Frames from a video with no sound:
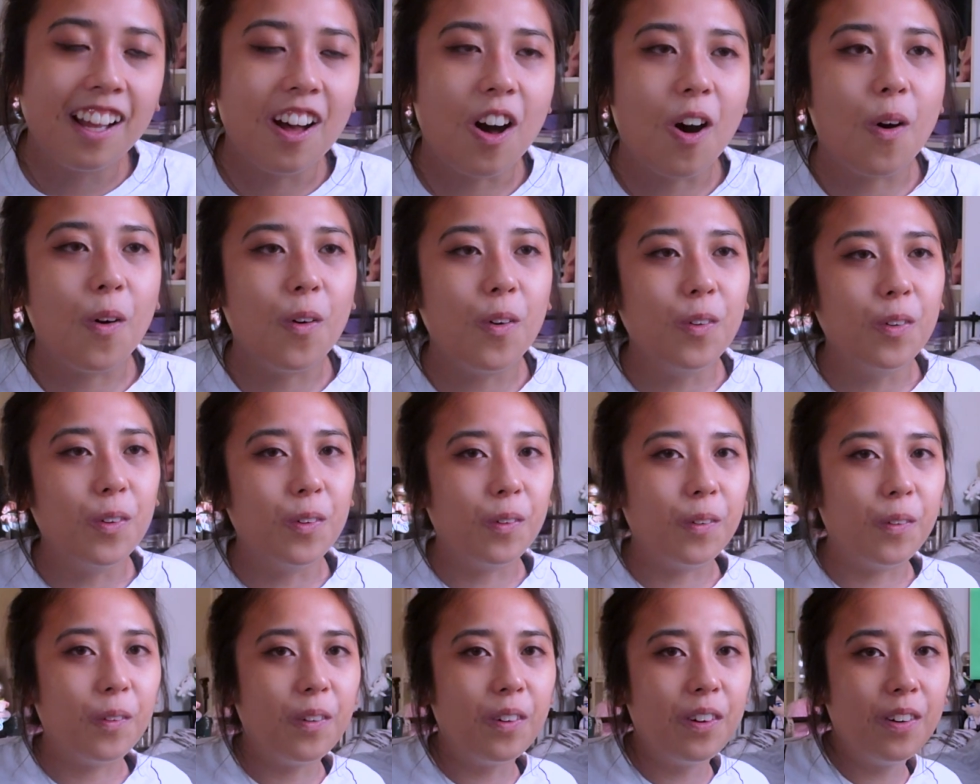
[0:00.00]

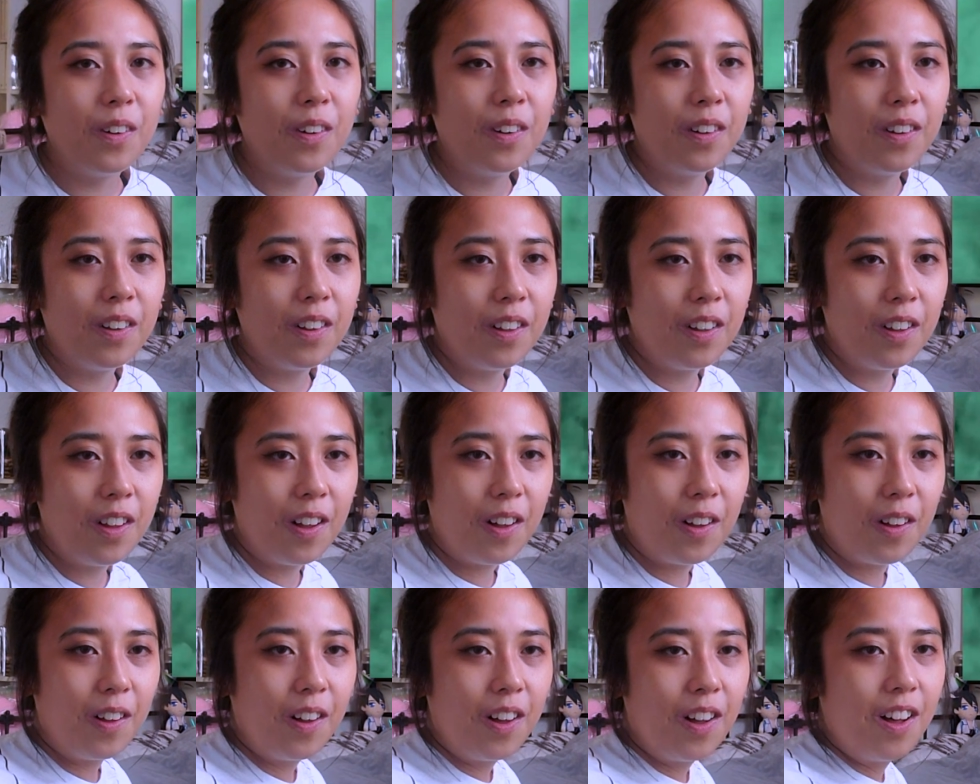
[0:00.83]
Oh.
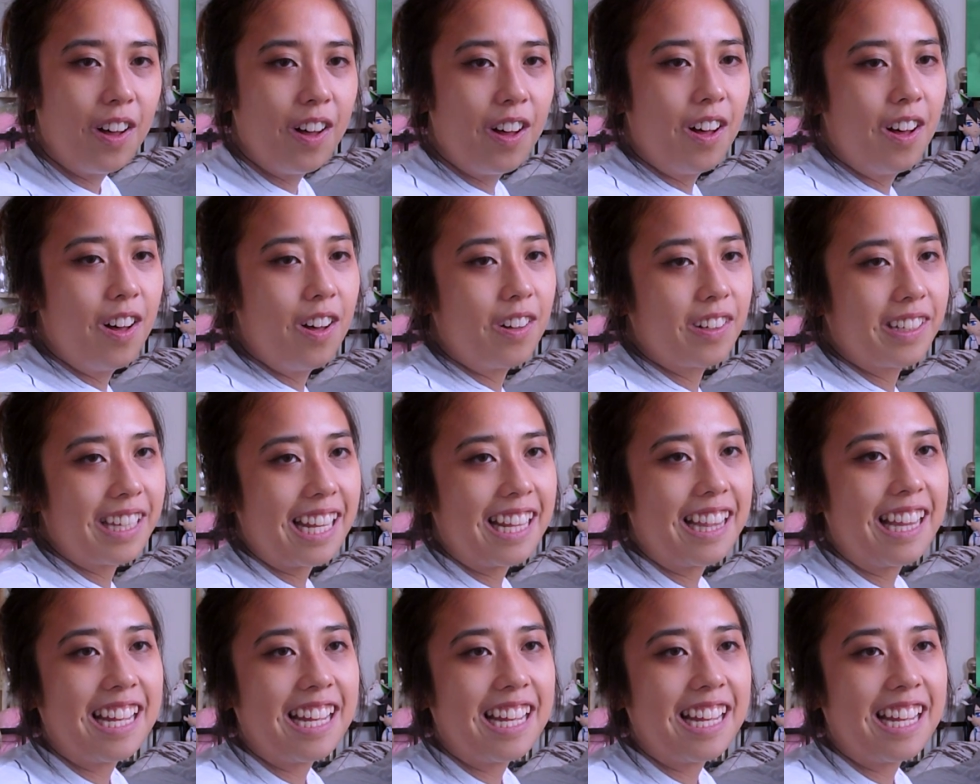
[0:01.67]
Okay,